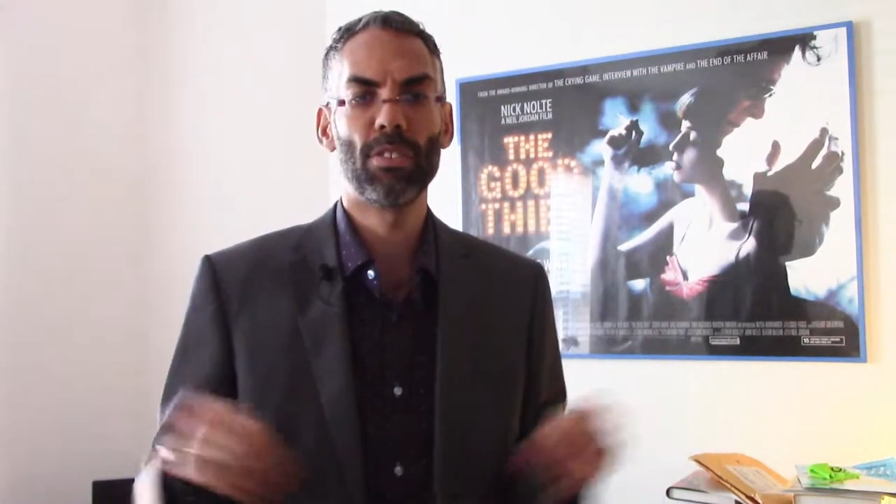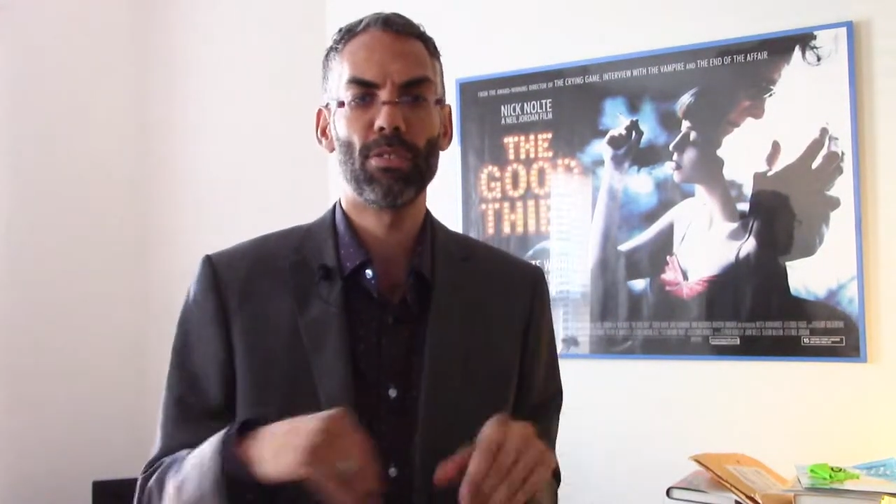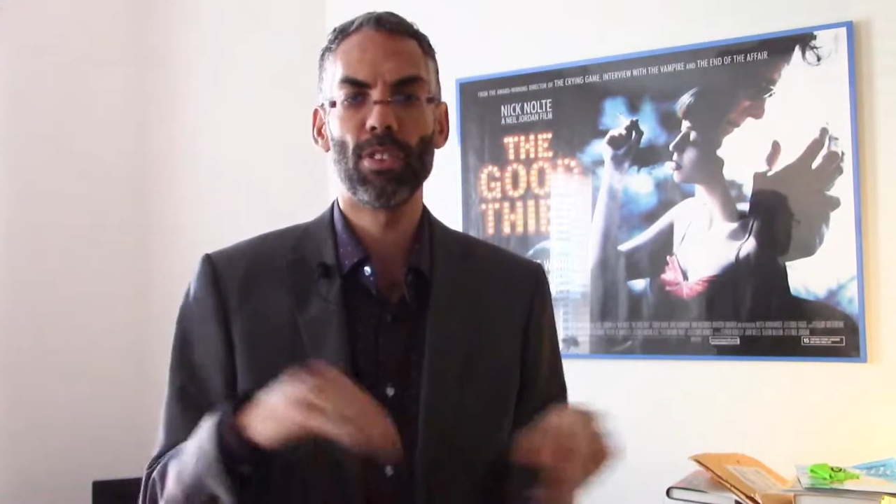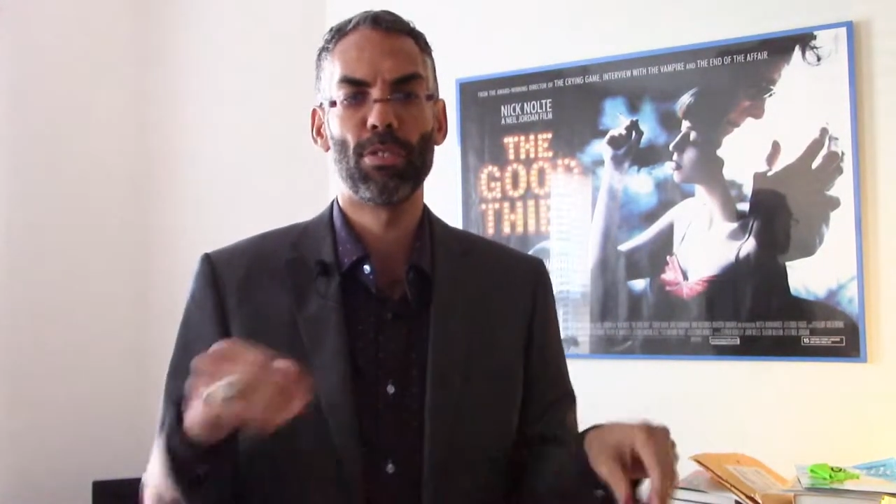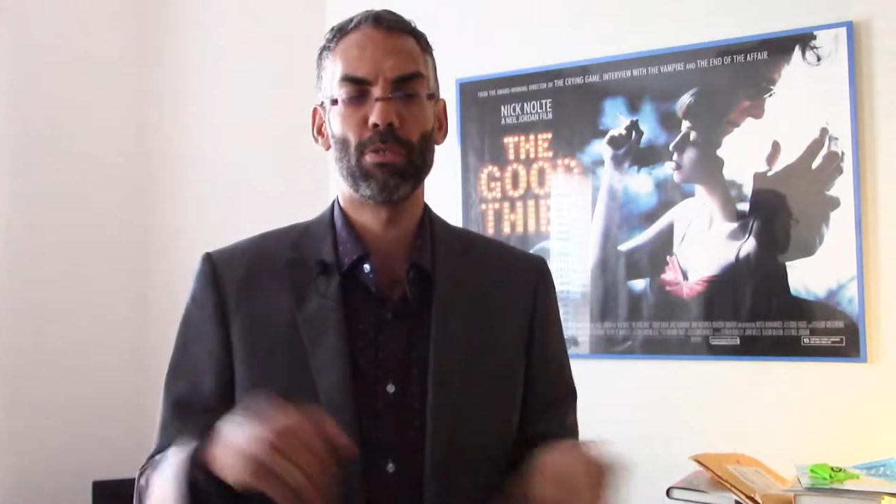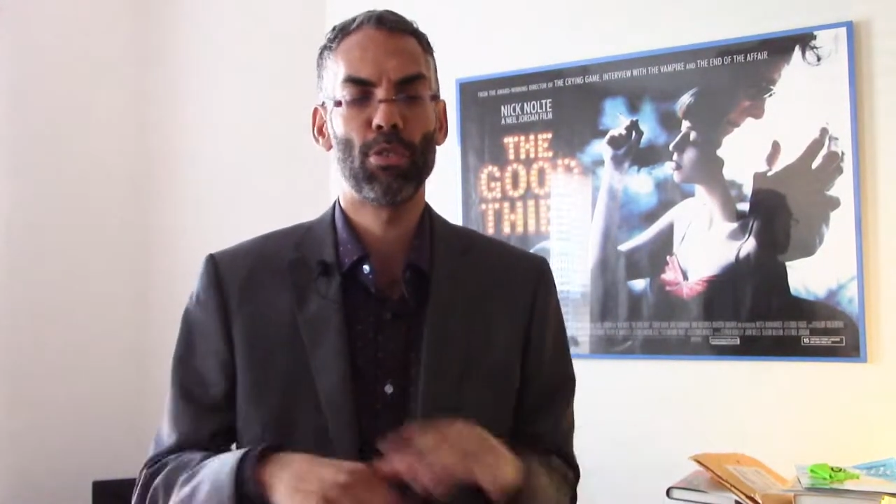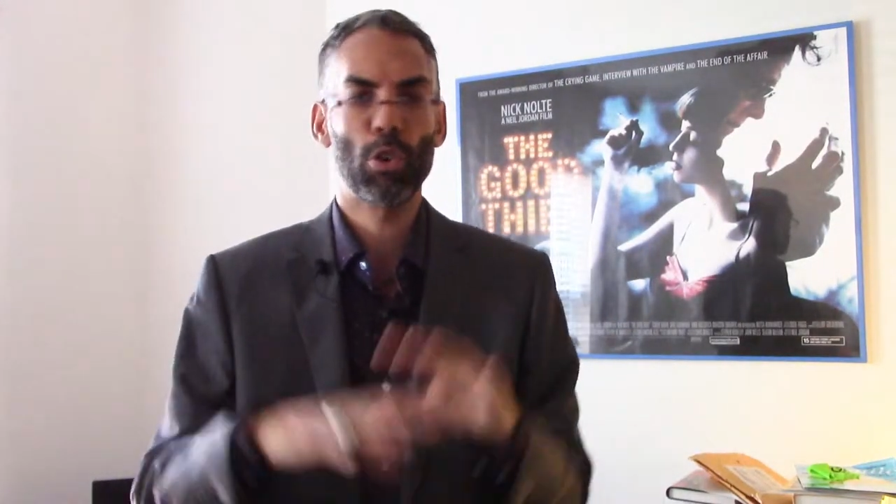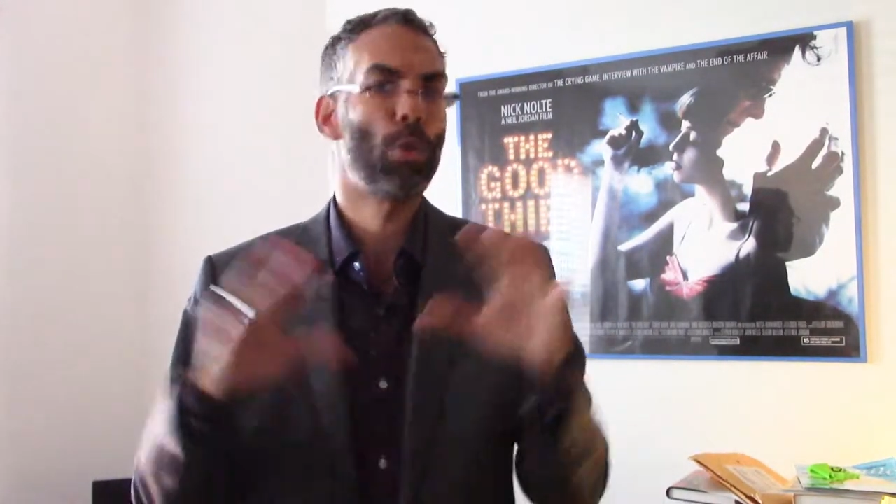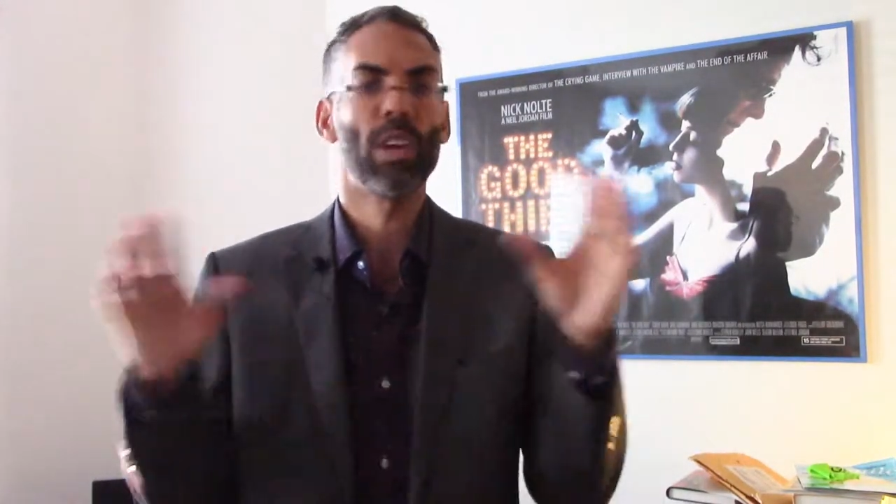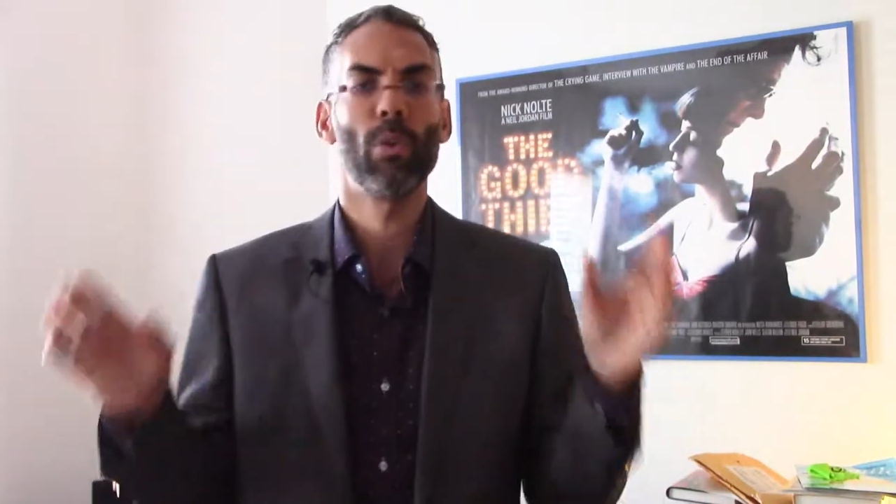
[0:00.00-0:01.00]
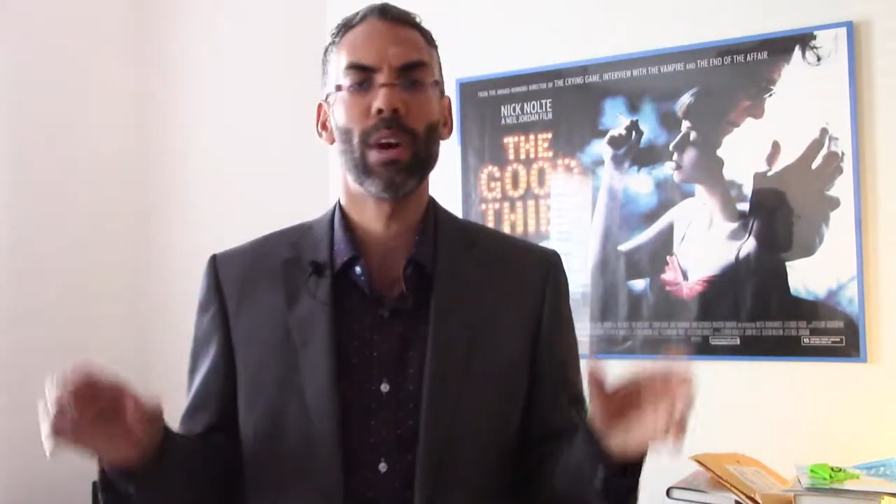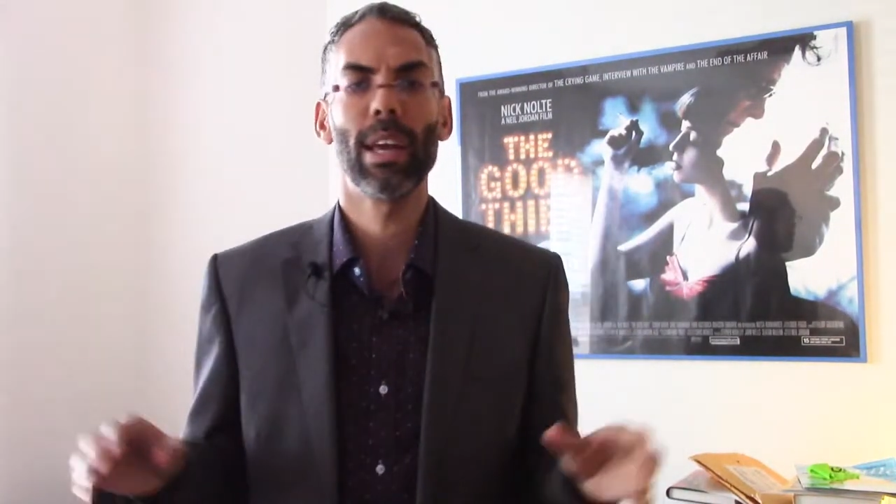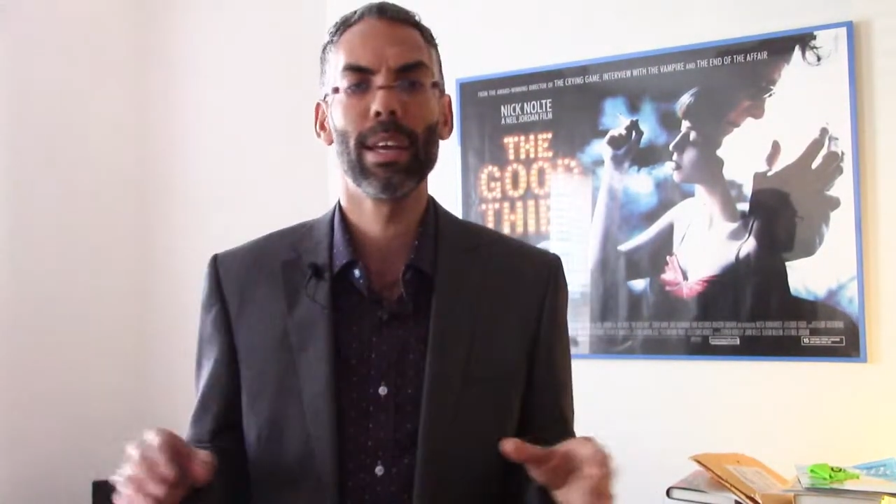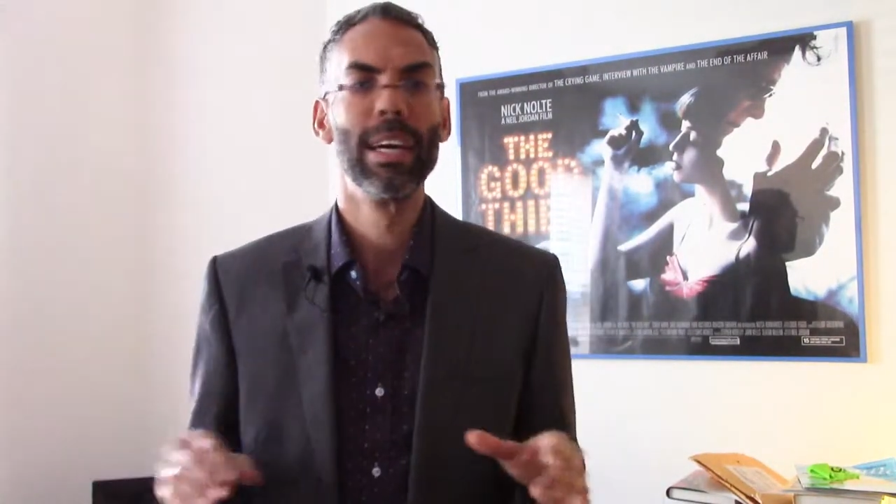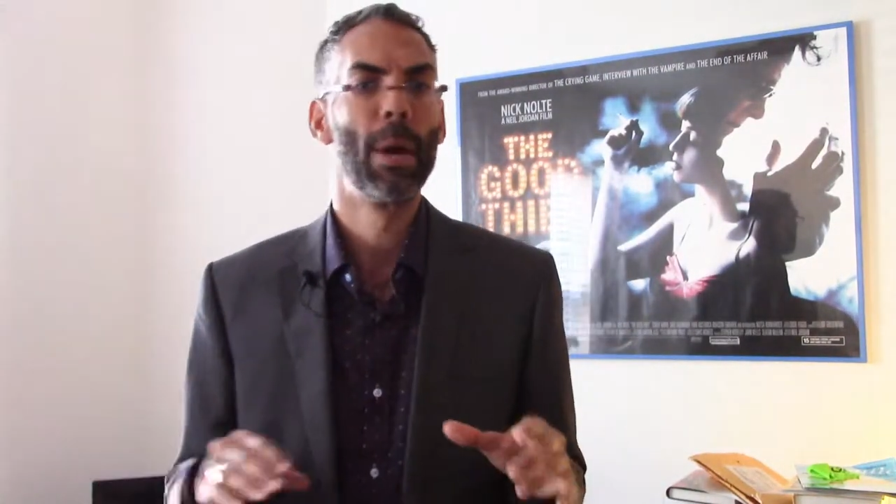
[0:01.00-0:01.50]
just scurry away